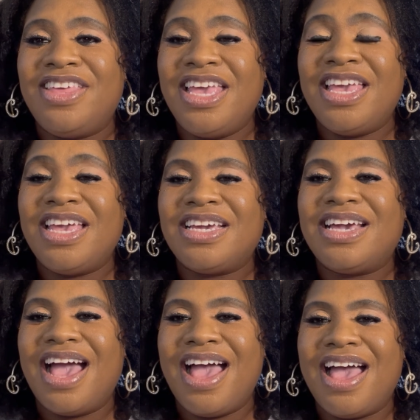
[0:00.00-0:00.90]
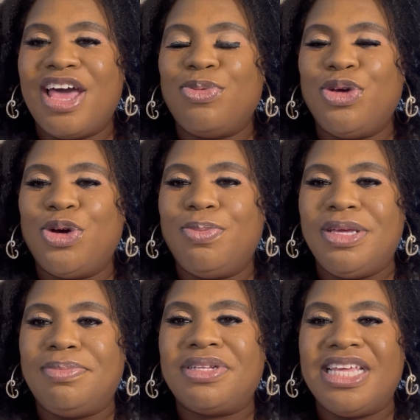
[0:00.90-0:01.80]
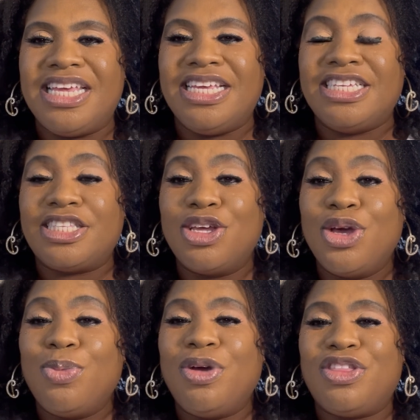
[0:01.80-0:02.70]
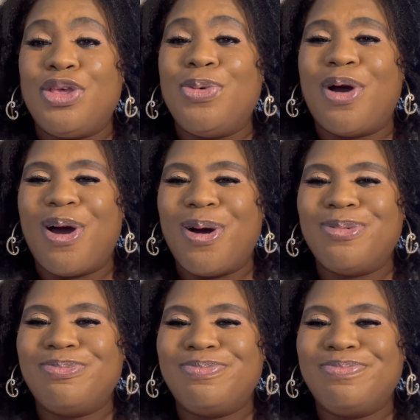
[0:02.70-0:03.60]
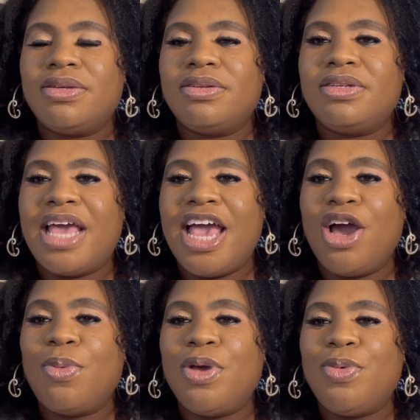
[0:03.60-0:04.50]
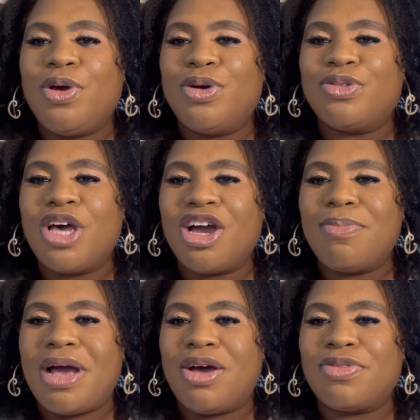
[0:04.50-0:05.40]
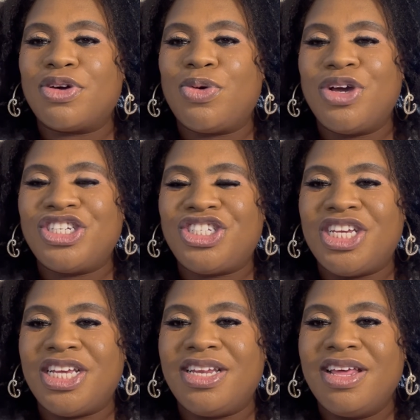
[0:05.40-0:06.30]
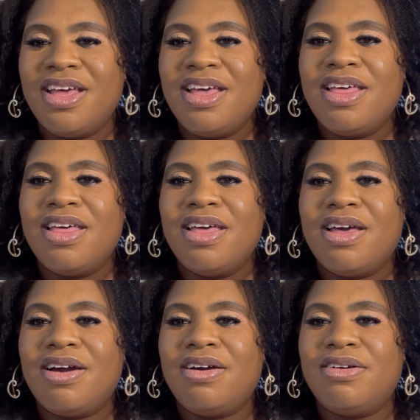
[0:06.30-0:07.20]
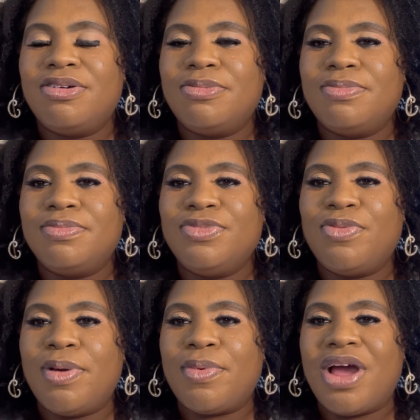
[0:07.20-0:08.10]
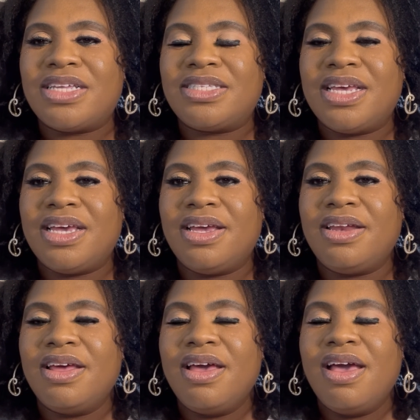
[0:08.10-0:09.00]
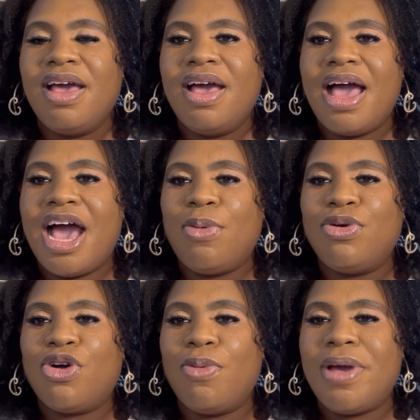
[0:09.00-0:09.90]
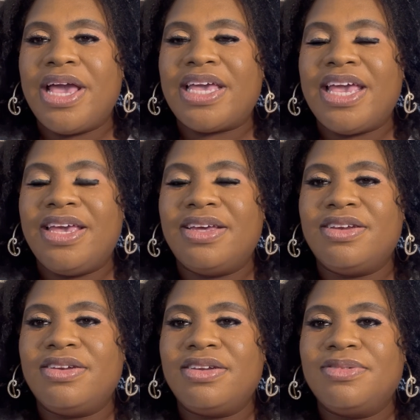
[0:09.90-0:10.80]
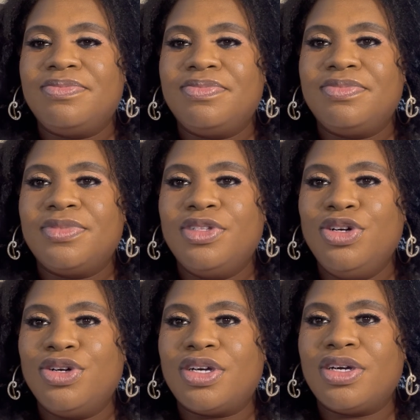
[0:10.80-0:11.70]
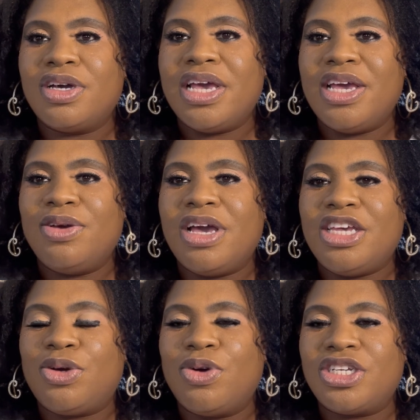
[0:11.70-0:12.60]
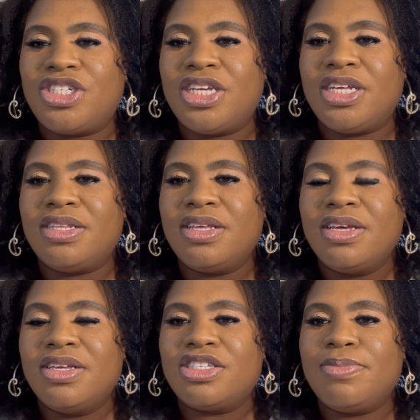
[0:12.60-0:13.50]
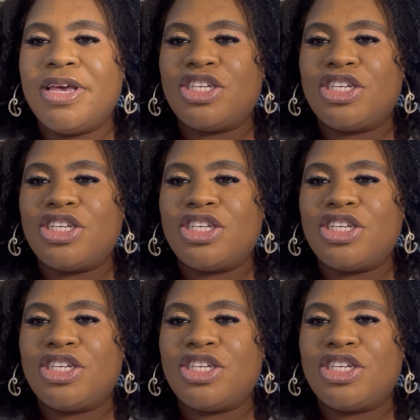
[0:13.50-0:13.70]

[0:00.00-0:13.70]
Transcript: then God will be pleased with you all. Now we will talk about the question. Um, remember I said I will go back and look at a question to make